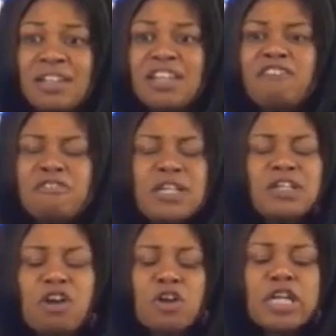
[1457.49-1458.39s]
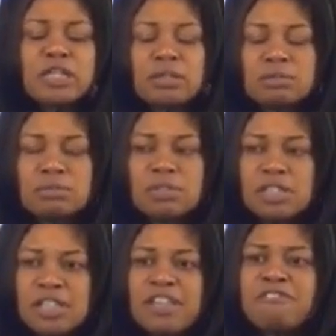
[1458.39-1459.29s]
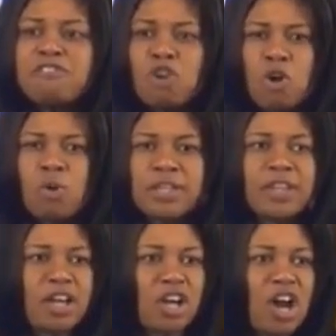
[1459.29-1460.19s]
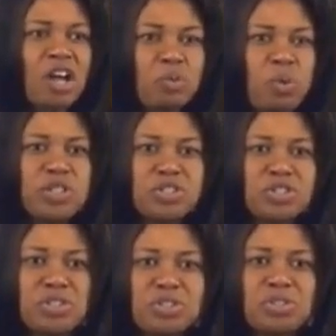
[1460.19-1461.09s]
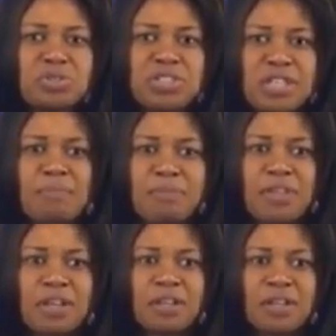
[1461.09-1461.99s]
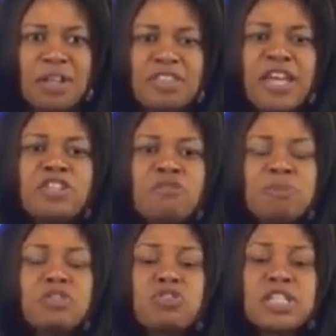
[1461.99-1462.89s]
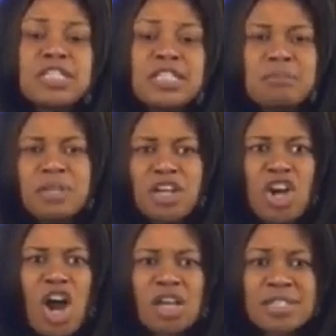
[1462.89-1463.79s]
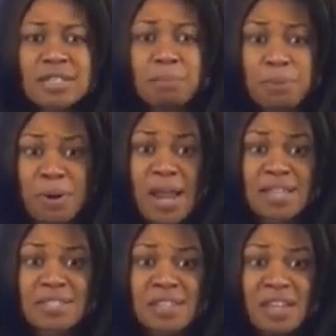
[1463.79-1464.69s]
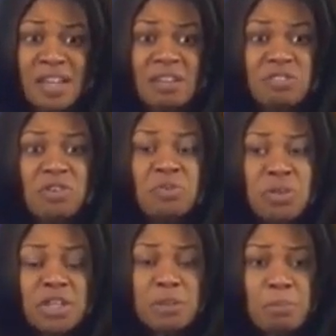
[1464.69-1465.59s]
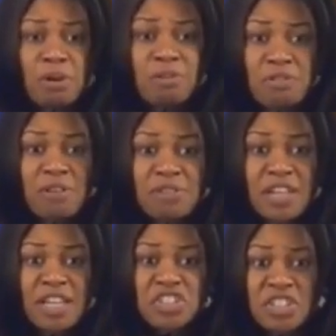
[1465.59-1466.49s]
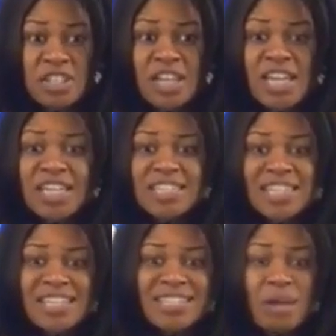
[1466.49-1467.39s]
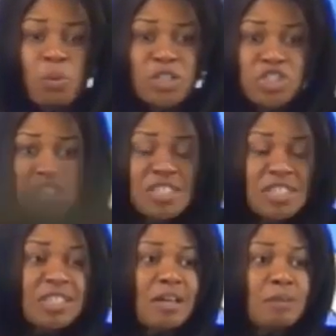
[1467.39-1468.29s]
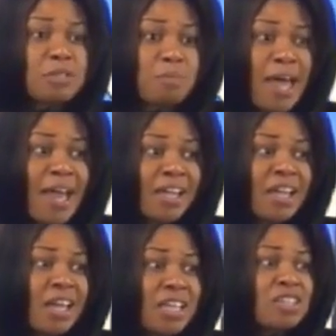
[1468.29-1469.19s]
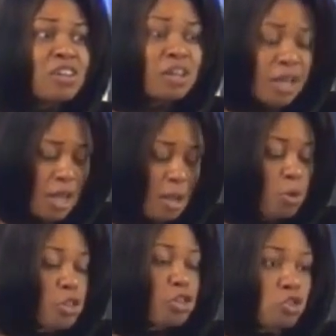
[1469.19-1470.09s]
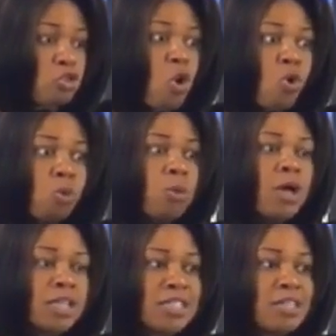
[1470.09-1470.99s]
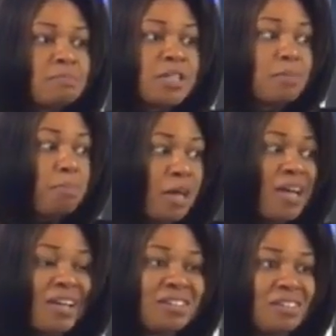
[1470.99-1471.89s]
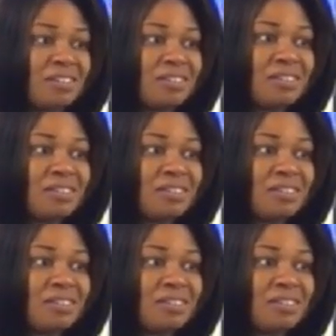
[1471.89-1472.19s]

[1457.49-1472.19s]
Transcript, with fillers: Live, you know, live knowing that God wants you to do something, that you've been redeemed at a costly price. If you read the book of Revelation, it says that when Jesus comes back, he's going to come with his robe dipped in blood.